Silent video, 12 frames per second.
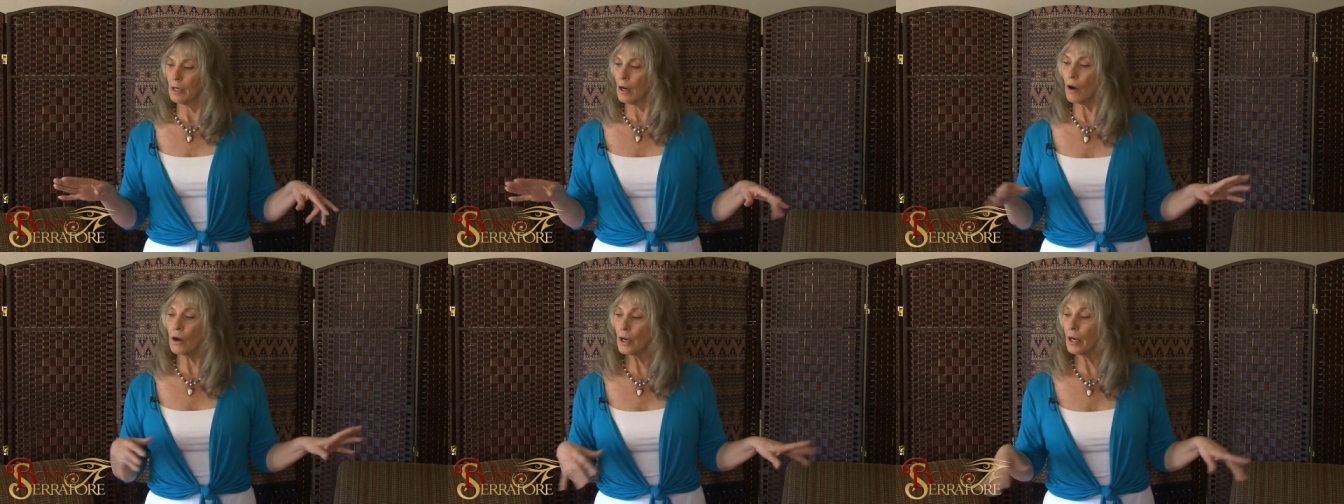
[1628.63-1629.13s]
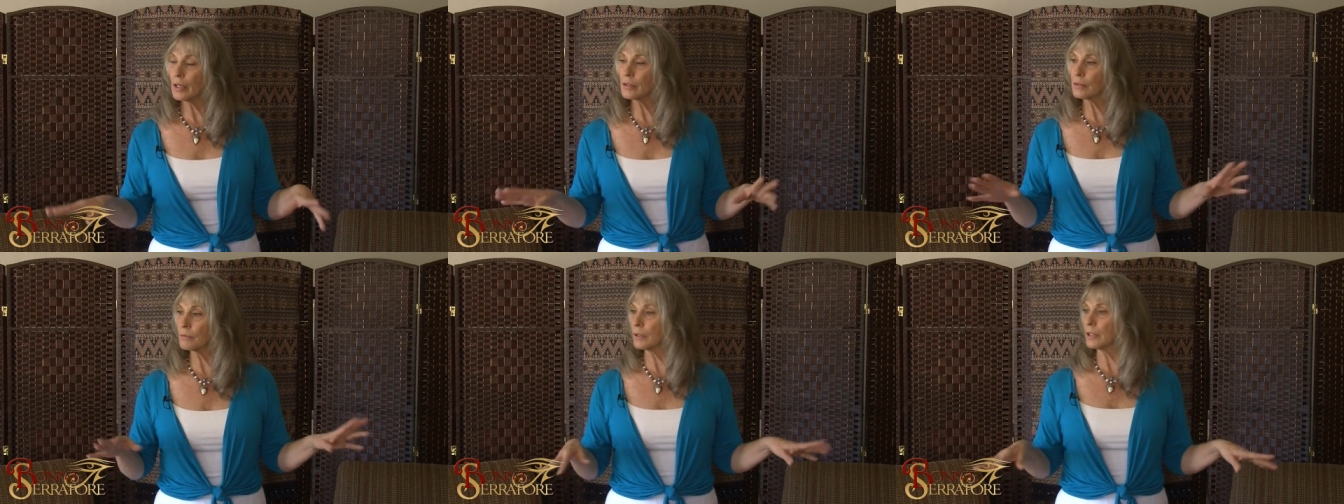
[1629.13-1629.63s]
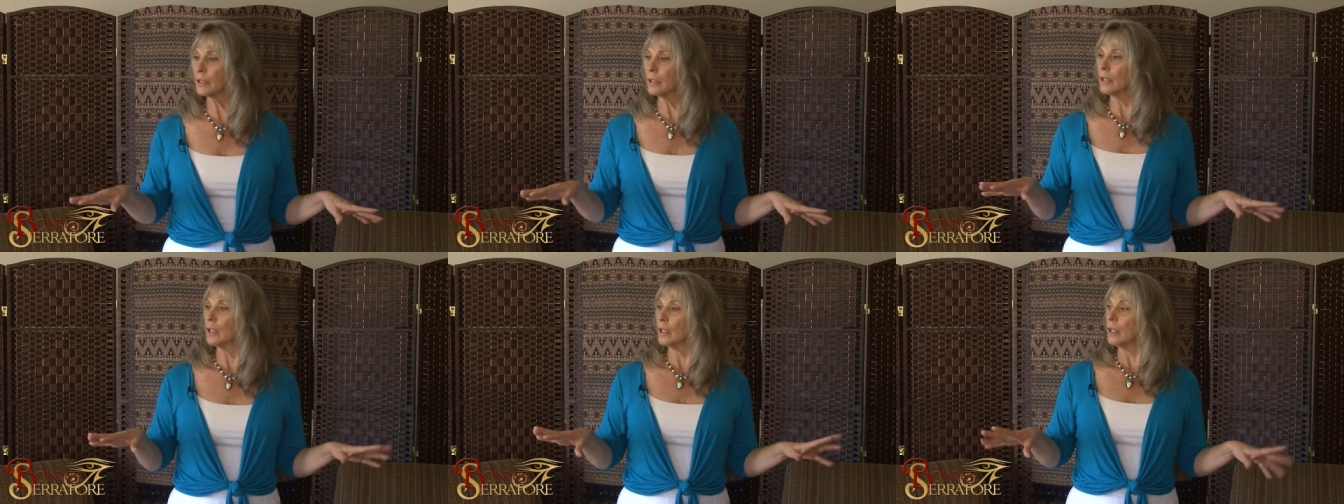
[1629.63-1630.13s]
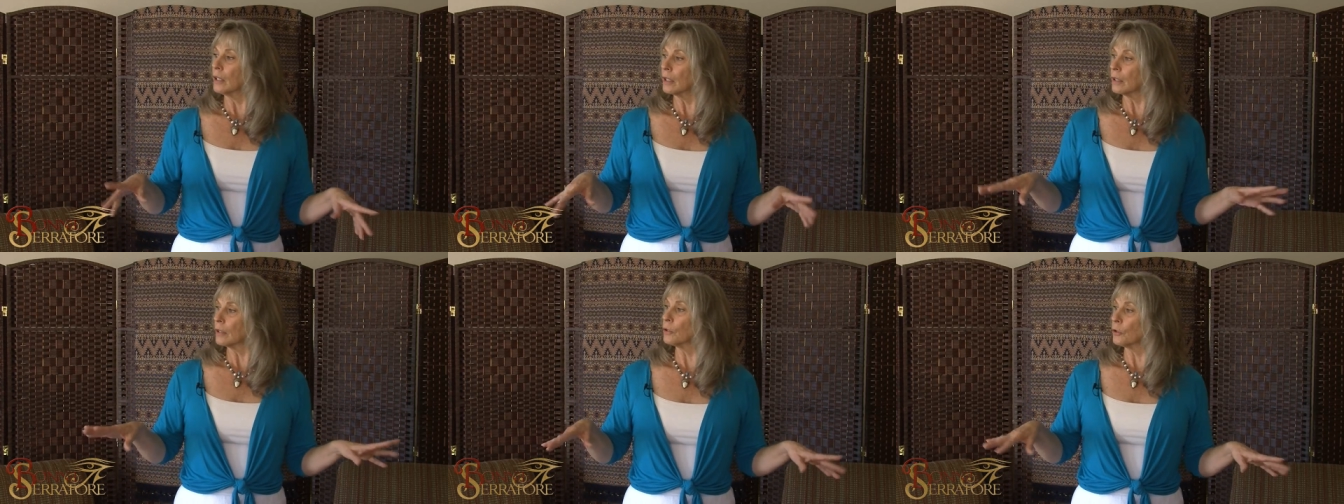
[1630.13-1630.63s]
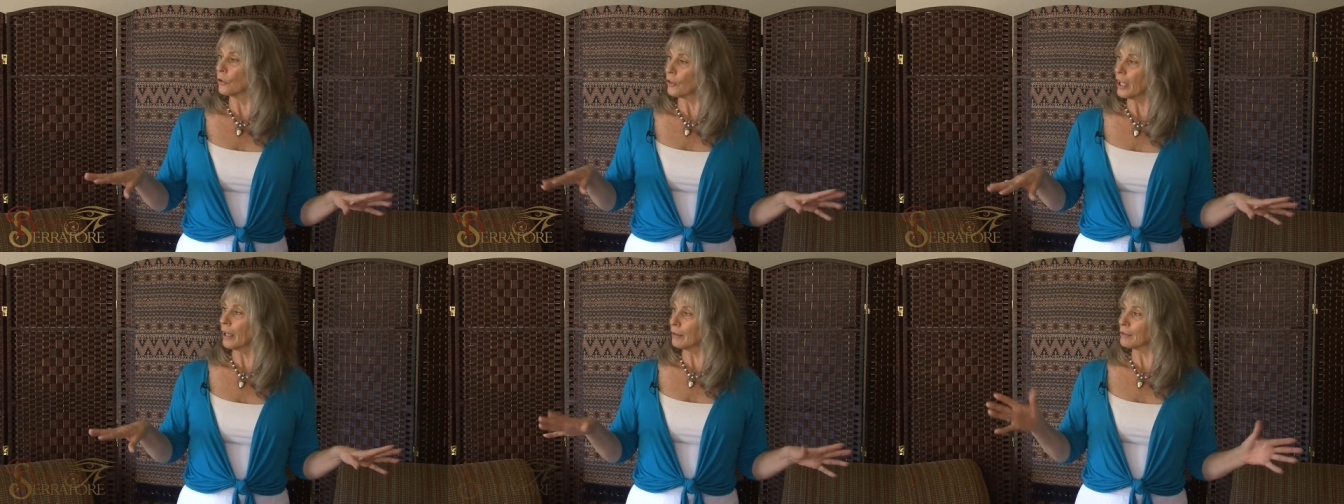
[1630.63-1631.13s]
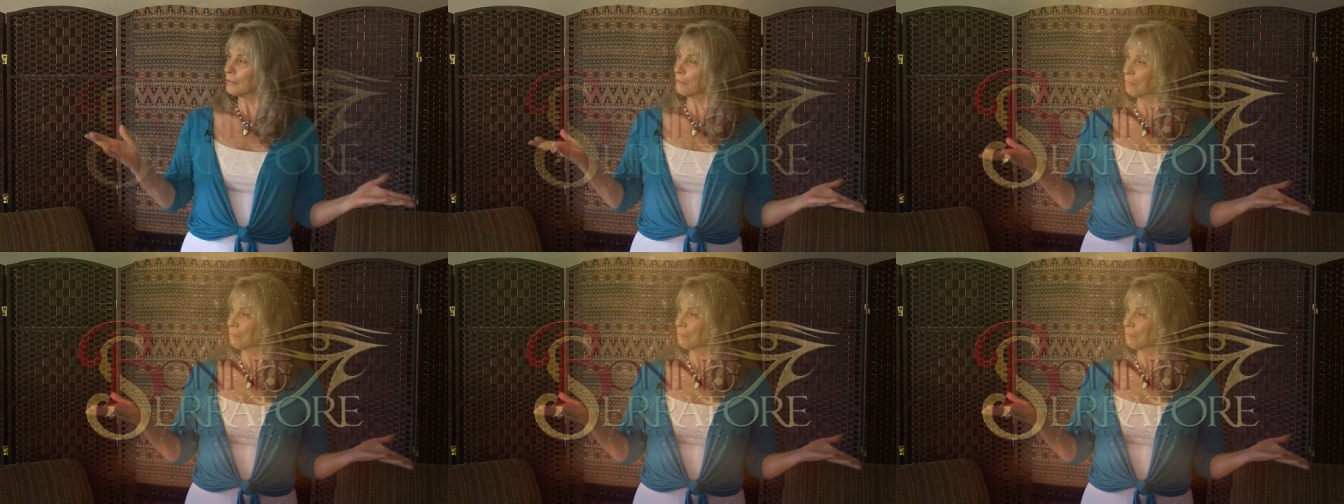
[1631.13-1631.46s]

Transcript: all kinds of really cool things.